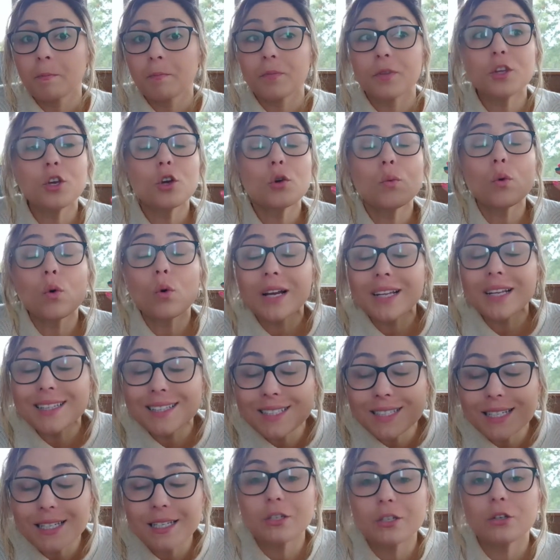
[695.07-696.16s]
You will
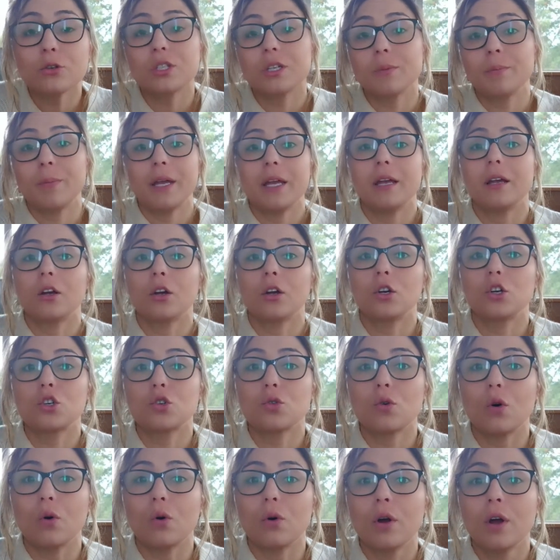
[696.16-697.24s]
continue to be in
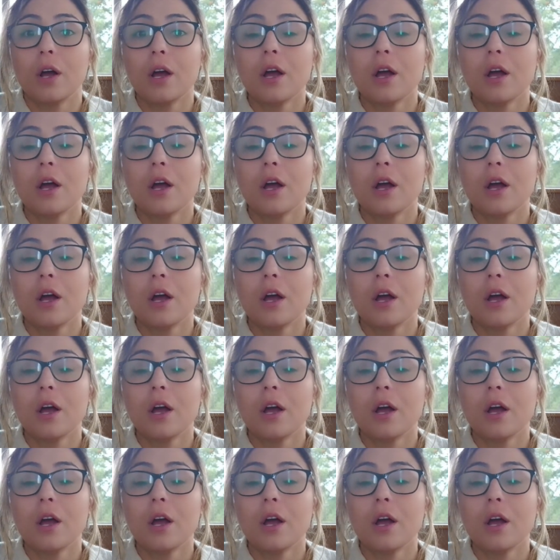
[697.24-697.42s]
control.